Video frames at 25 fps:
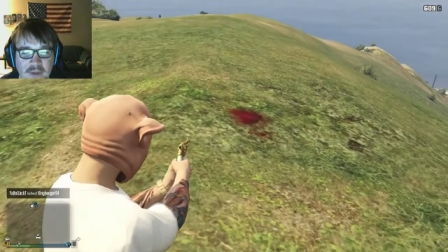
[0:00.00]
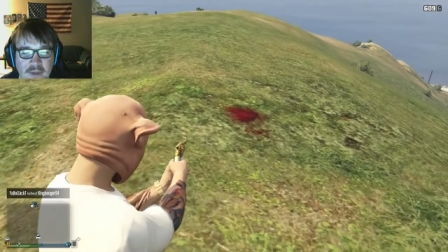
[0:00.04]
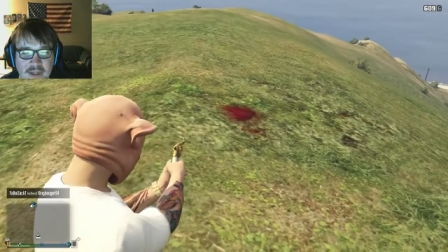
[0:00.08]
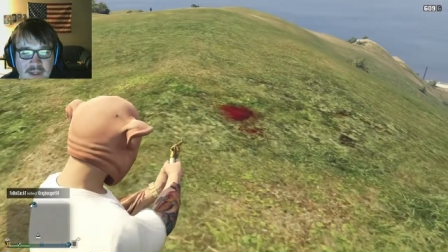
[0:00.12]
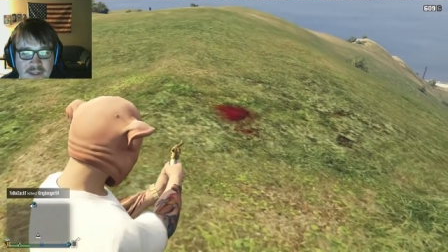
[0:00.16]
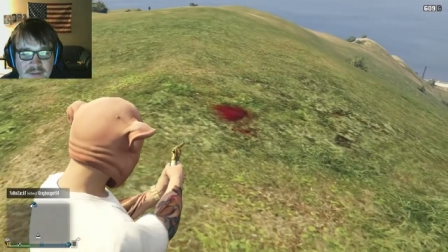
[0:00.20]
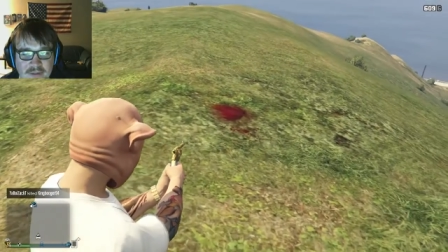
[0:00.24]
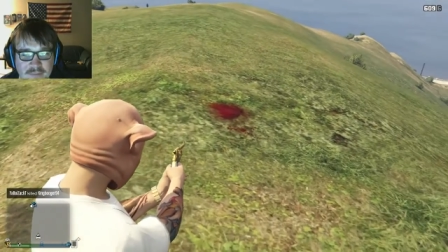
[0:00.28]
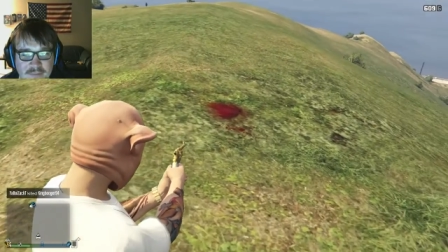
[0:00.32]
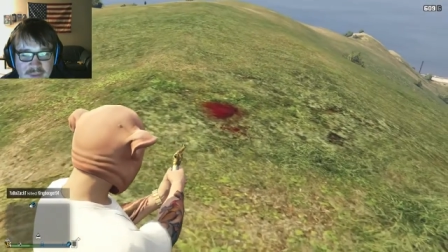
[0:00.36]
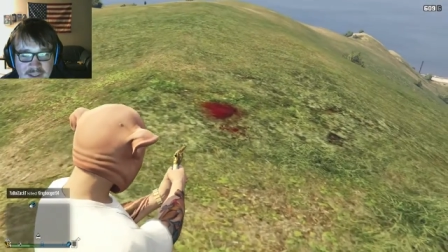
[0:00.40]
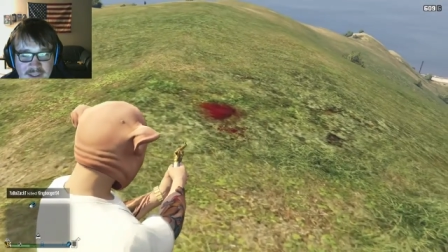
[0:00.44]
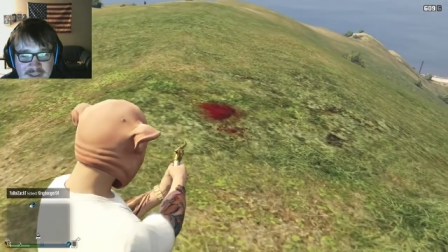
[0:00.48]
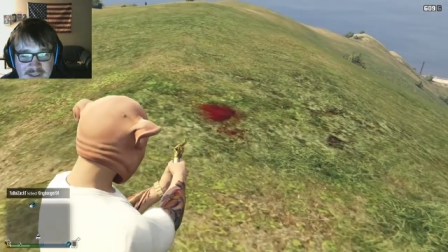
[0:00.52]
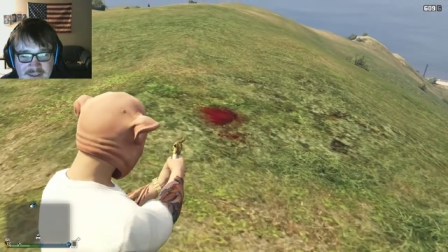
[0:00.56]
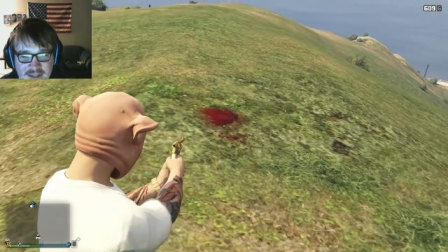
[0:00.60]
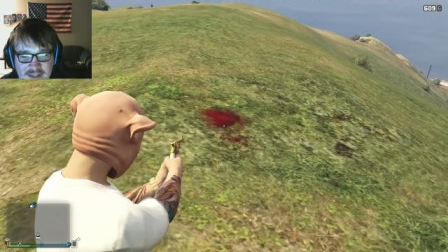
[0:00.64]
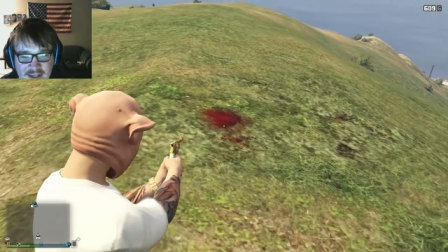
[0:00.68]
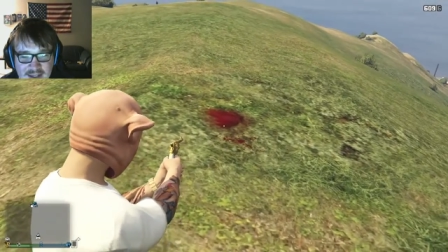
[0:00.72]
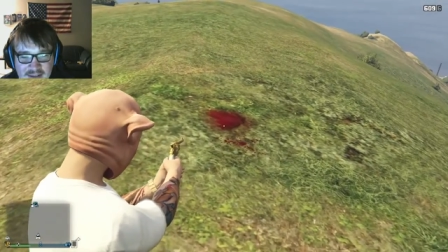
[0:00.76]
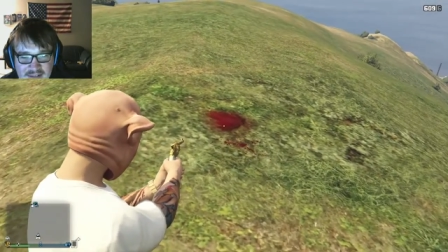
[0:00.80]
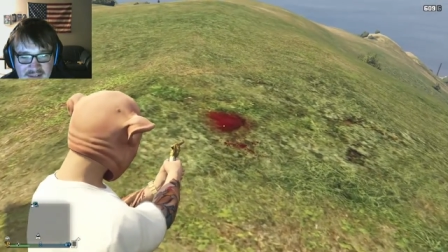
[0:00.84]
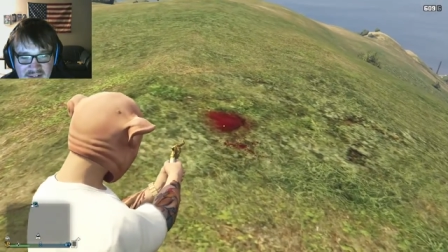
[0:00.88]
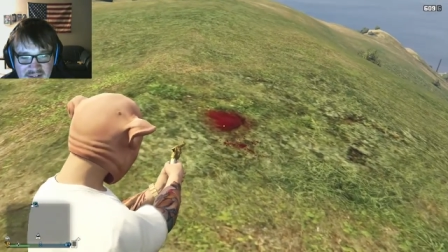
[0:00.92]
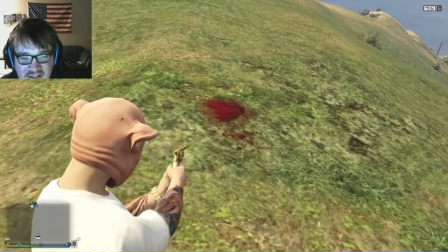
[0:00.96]
Look at this blood
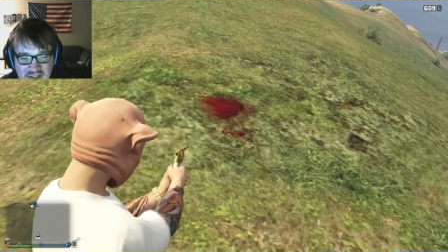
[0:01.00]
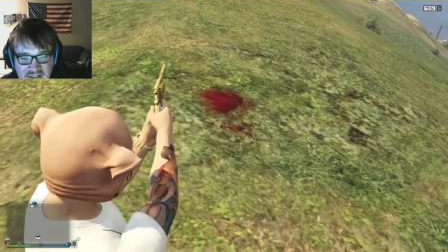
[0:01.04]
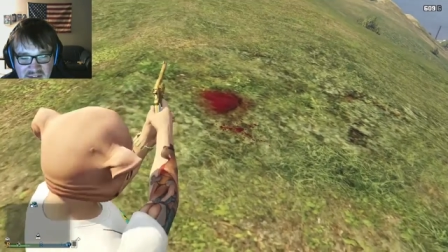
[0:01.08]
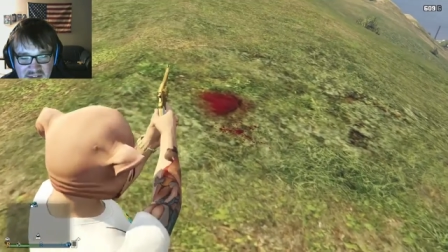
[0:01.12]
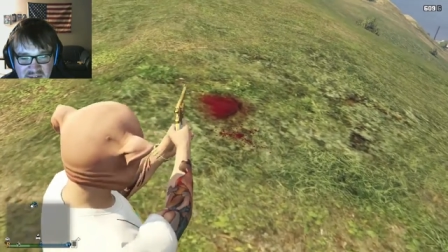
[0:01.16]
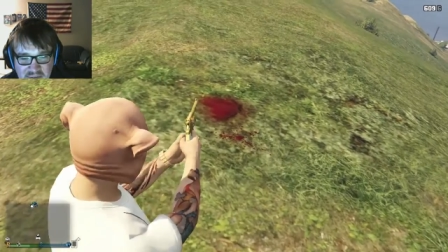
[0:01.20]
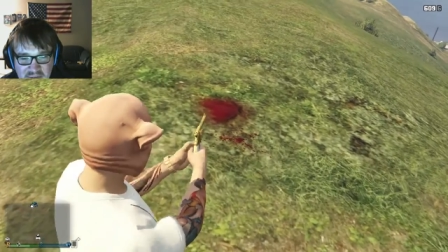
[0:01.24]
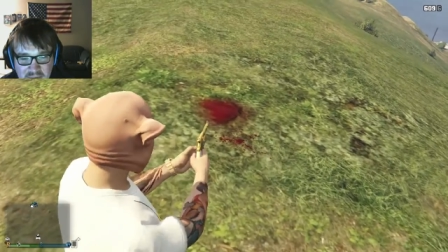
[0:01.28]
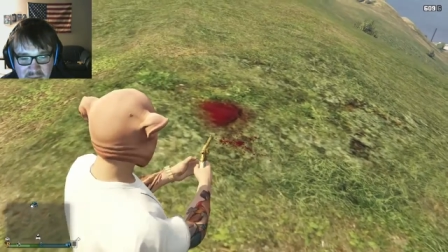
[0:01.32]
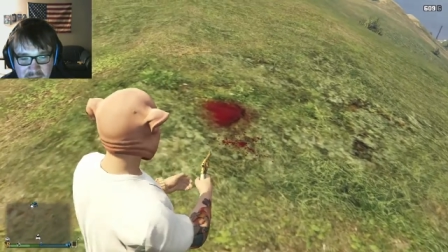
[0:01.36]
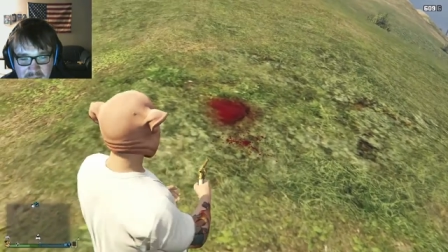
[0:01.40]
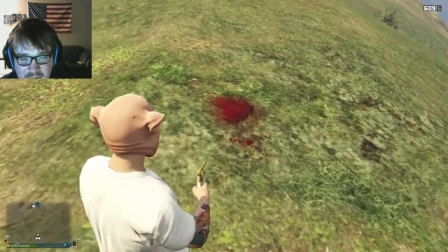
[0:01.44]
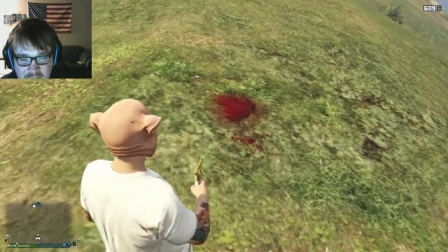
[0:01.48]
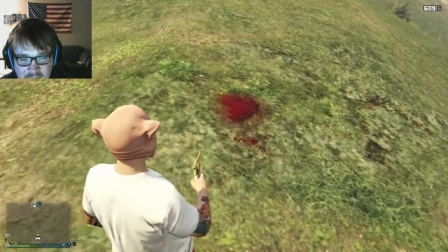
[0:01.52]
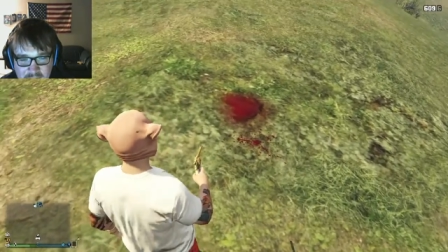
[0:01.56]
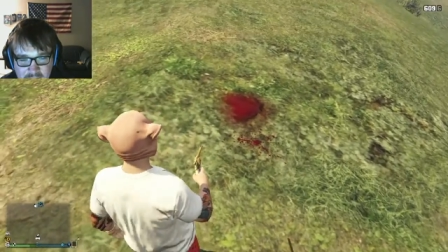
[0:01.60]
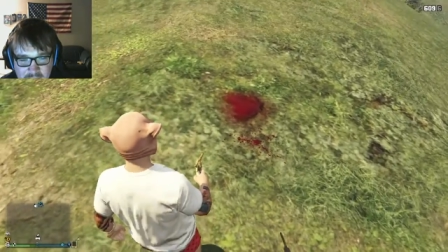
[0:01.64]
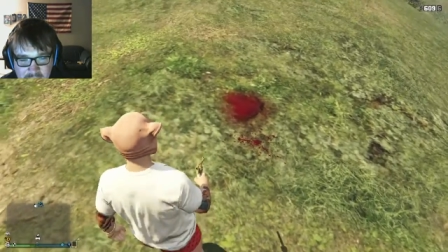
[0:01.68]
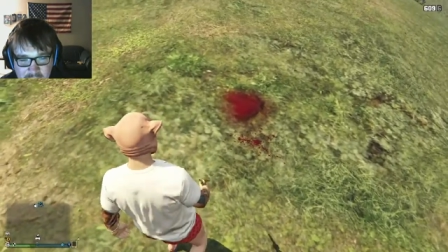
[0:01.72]
stain. Ew. I'm